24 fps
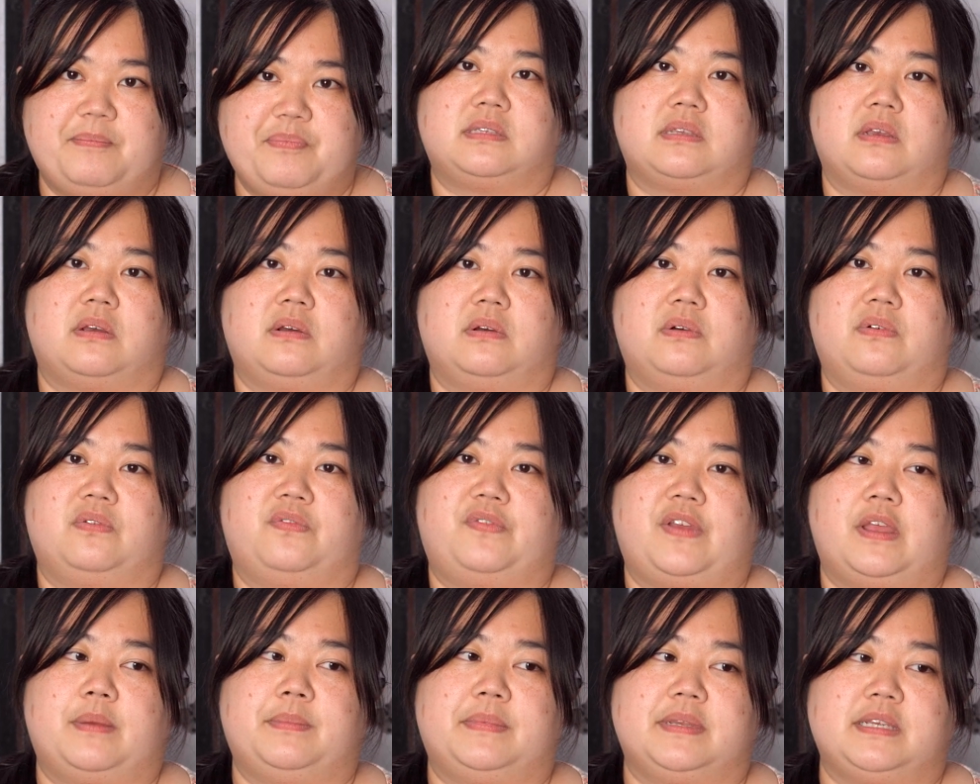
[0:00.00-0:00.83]
So
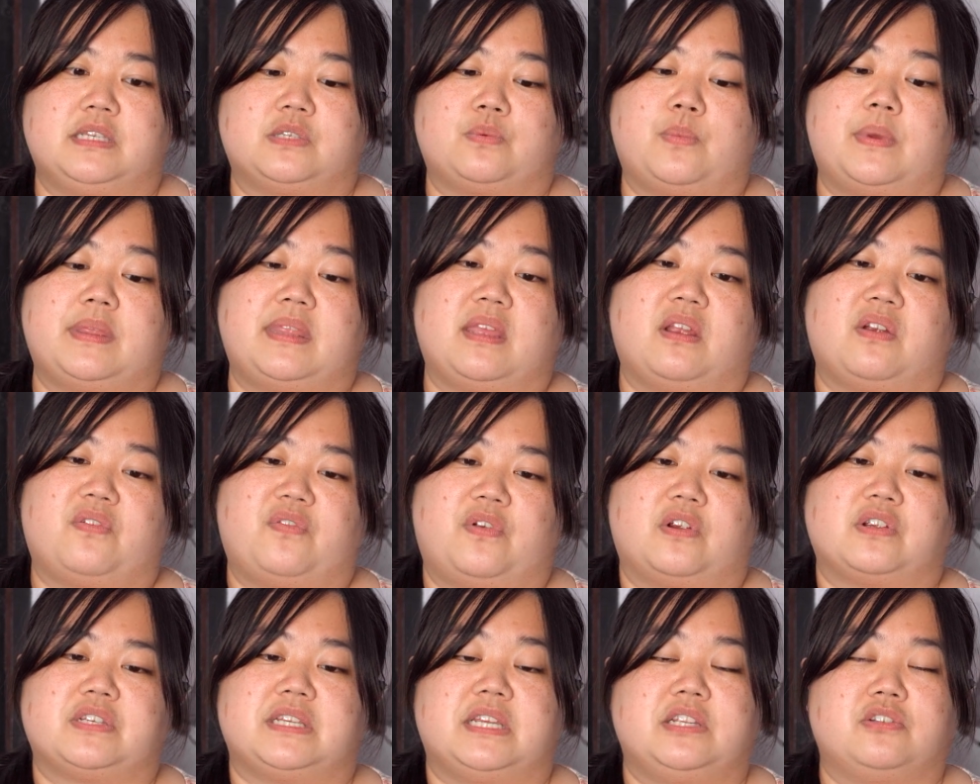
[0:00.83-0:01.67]
families, when they're
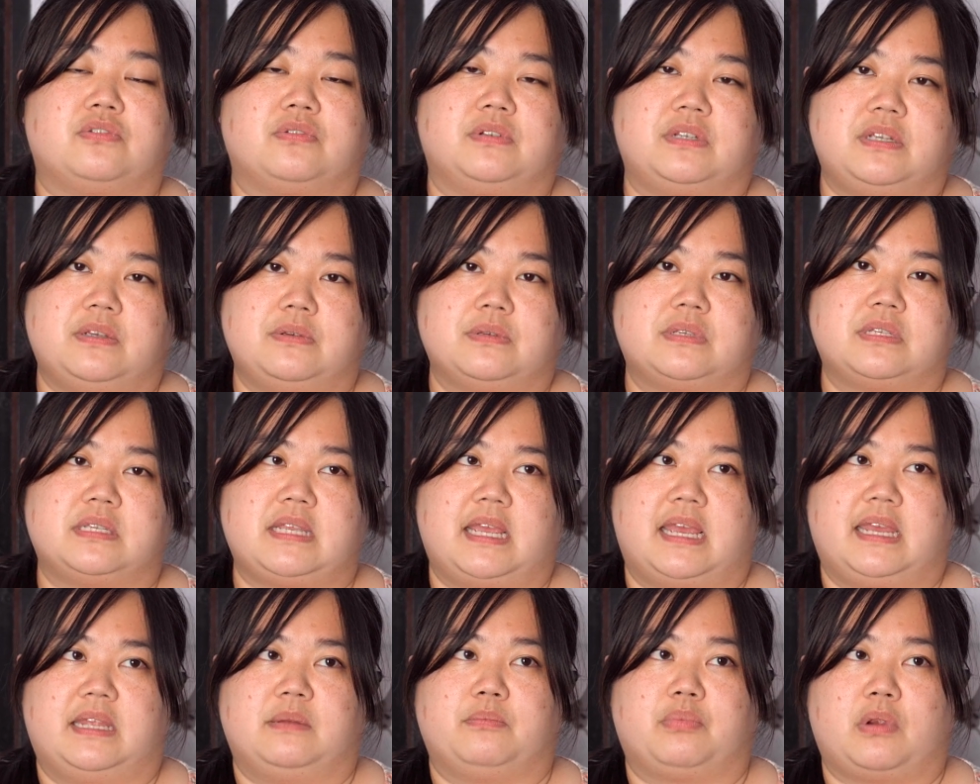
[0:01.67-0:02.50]
first introduced
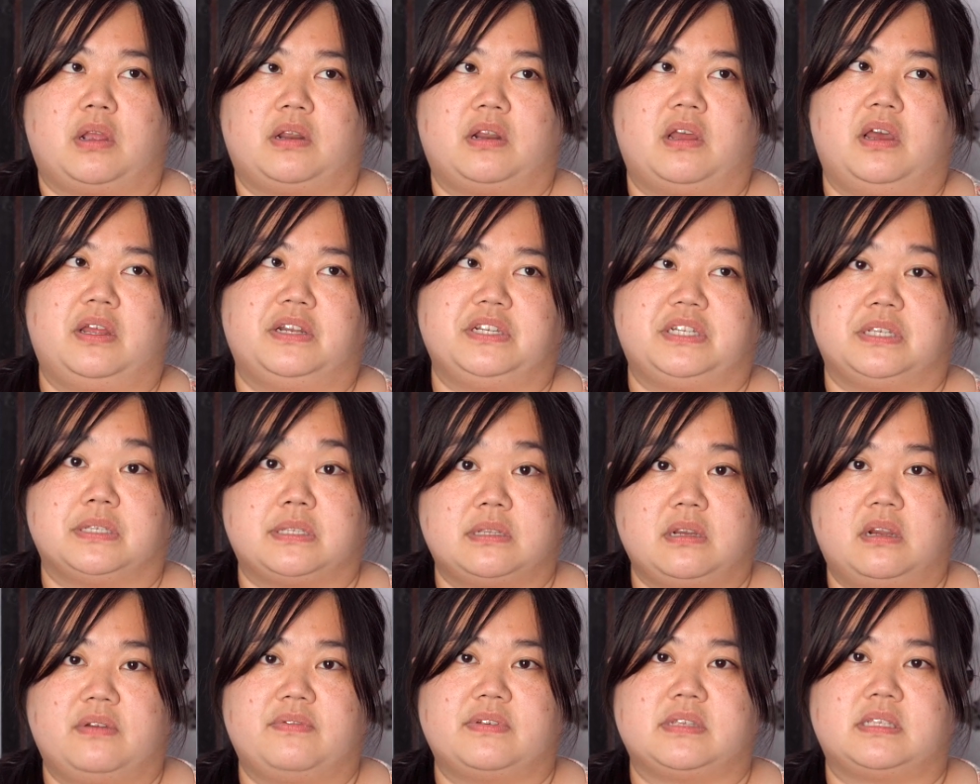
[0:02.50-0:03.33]
and brought on to
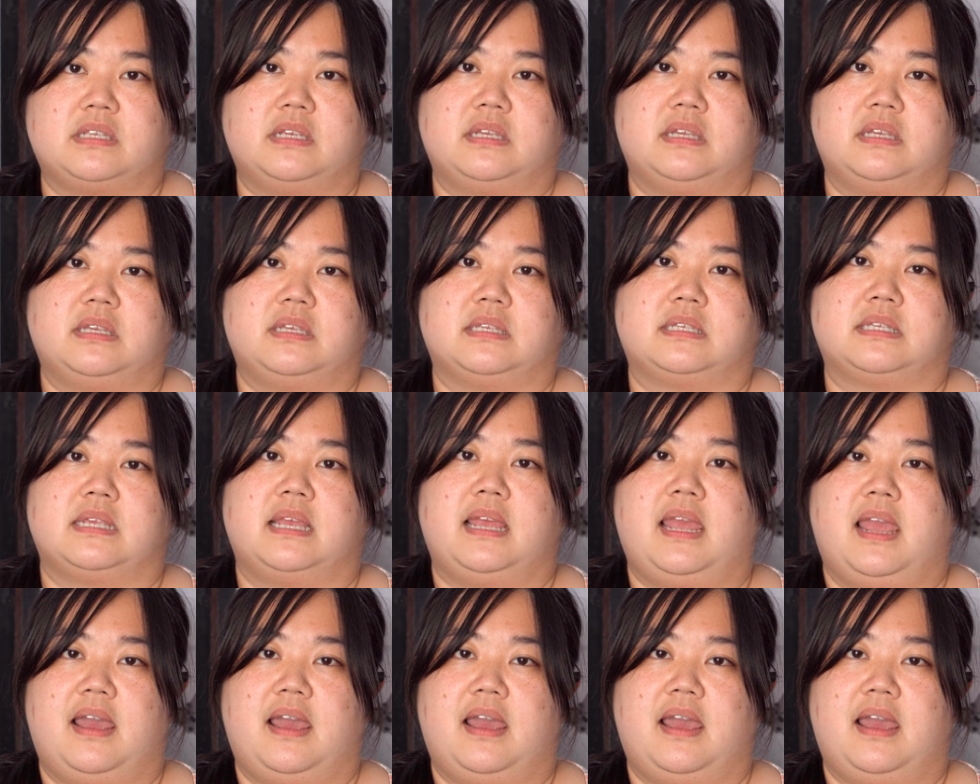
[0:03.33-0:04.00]
services,